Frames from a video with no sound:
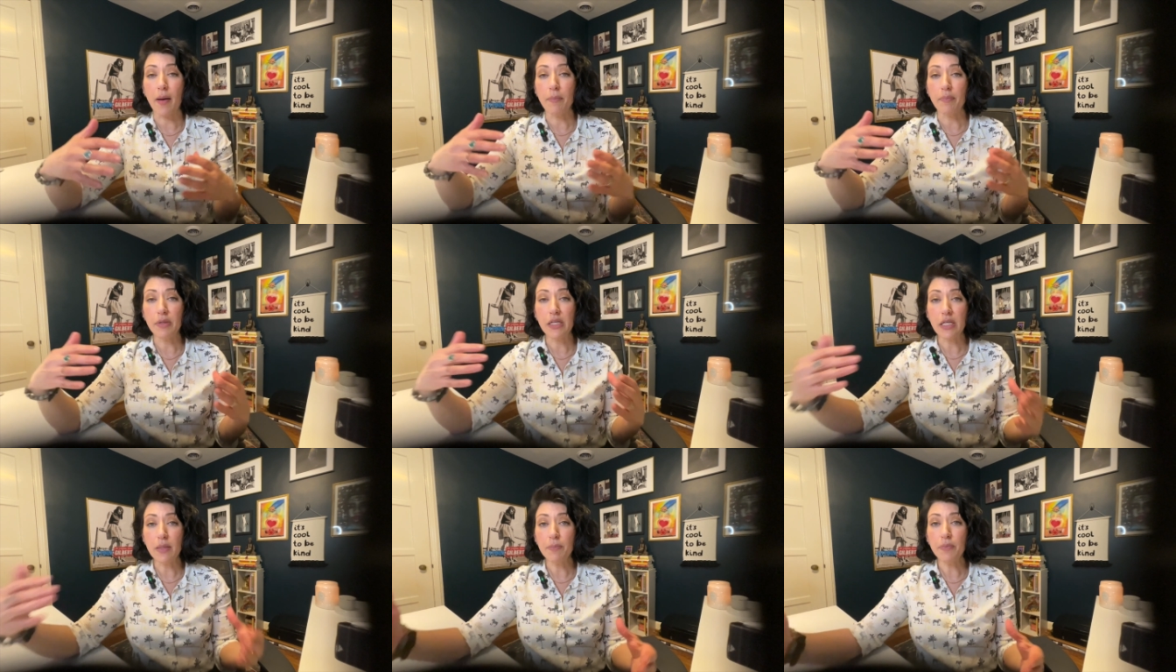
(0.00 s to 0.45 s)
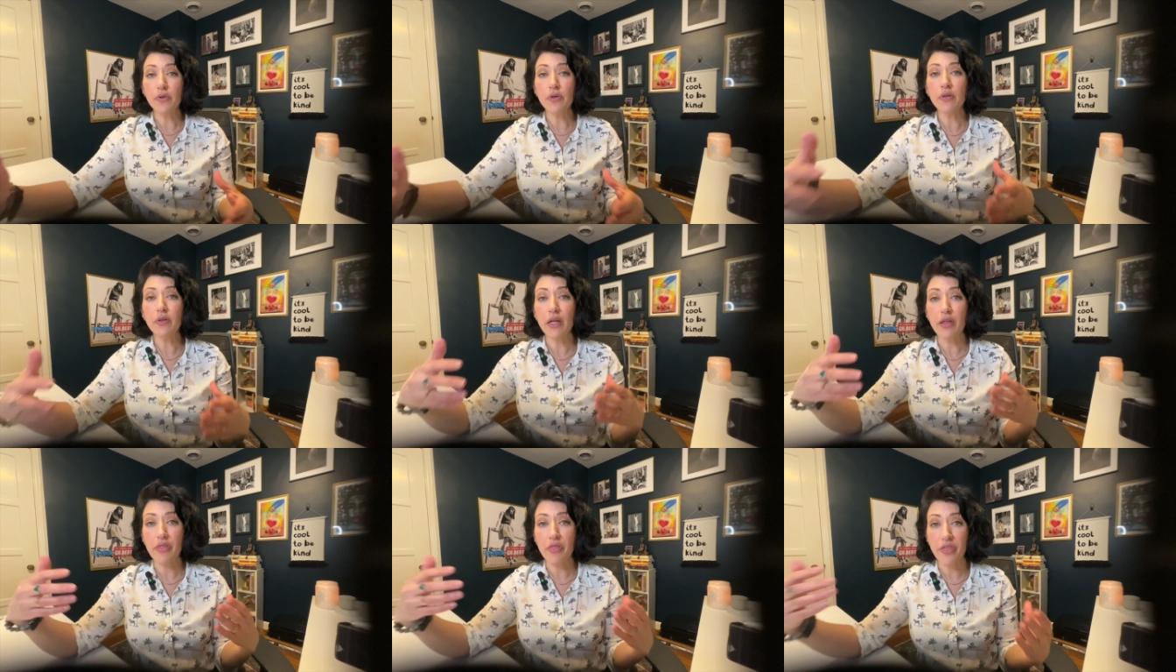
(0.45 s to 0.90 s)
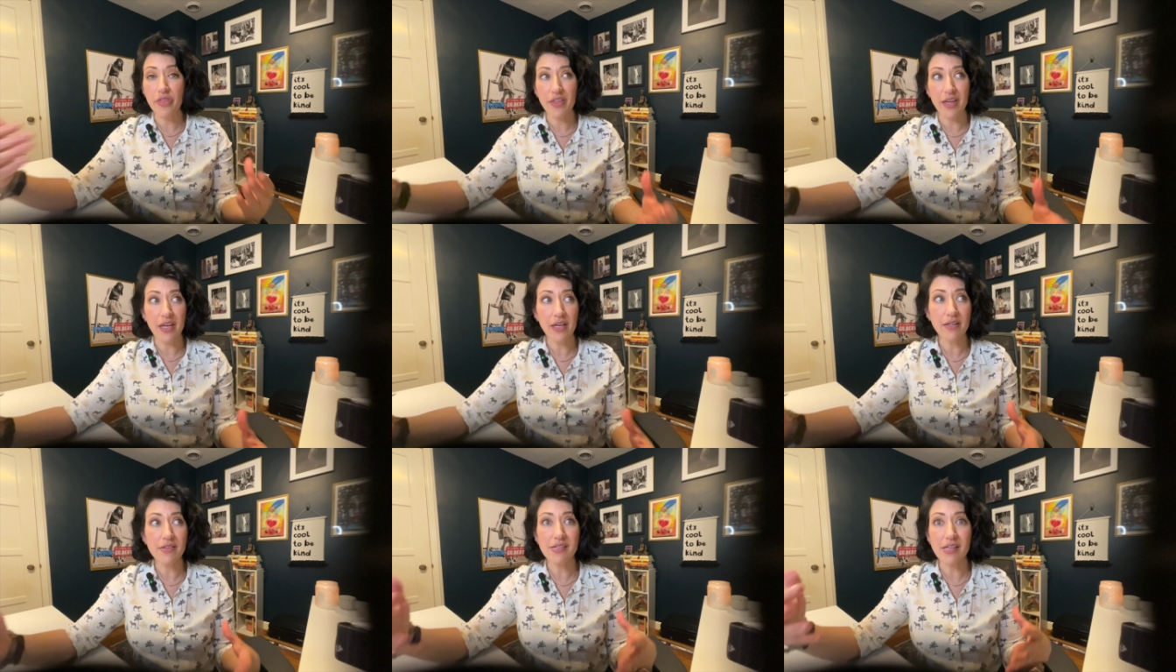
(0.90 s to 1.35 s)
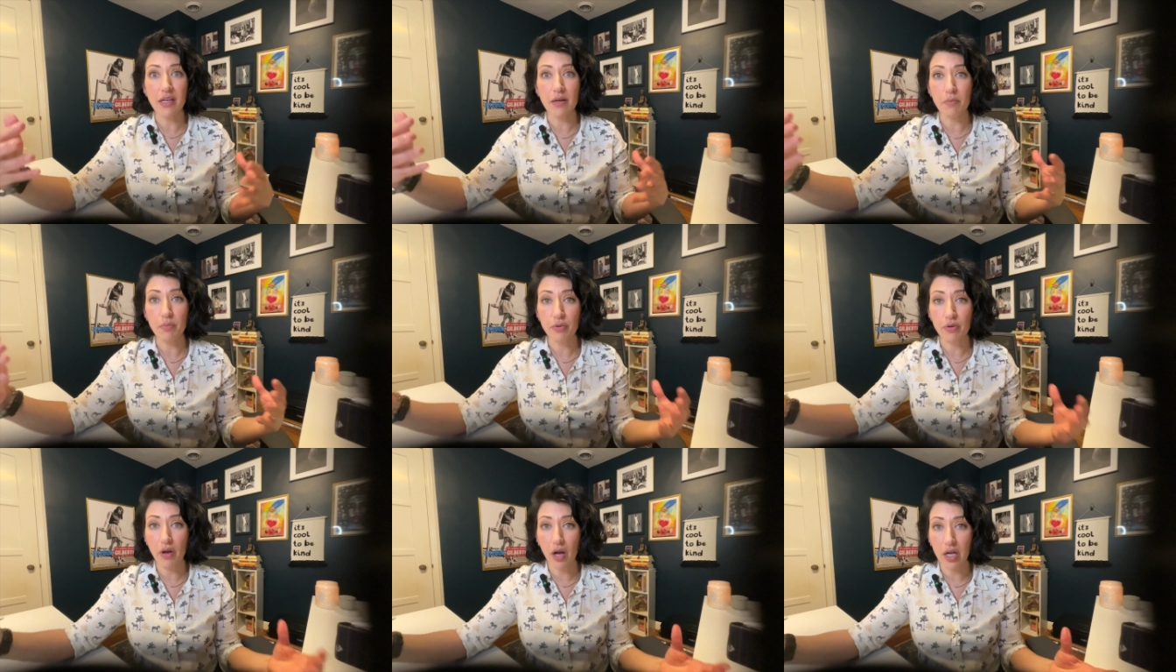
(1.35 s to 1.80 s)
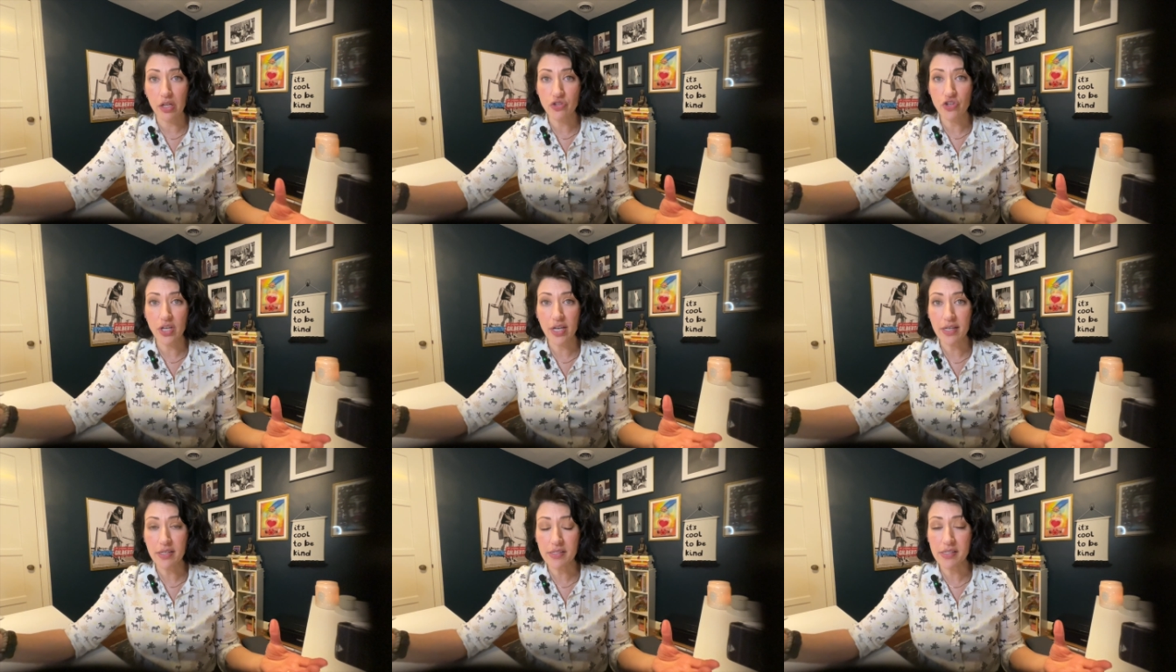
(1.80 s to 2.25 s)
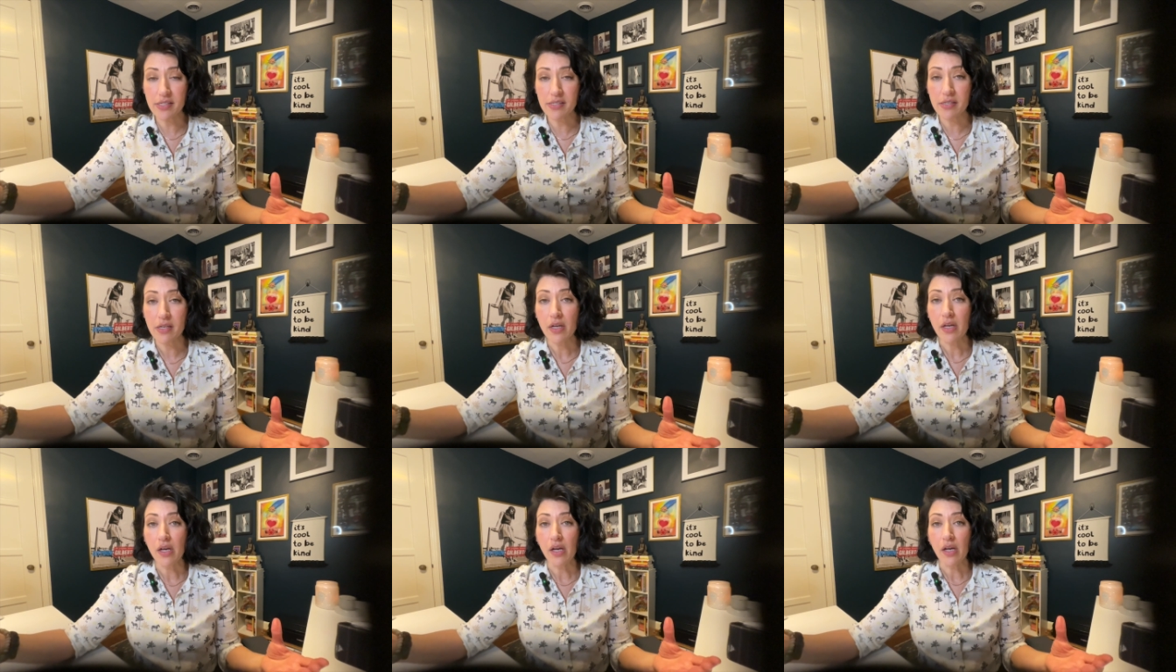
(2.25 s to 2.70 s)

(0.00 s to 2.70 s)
people and things and projects,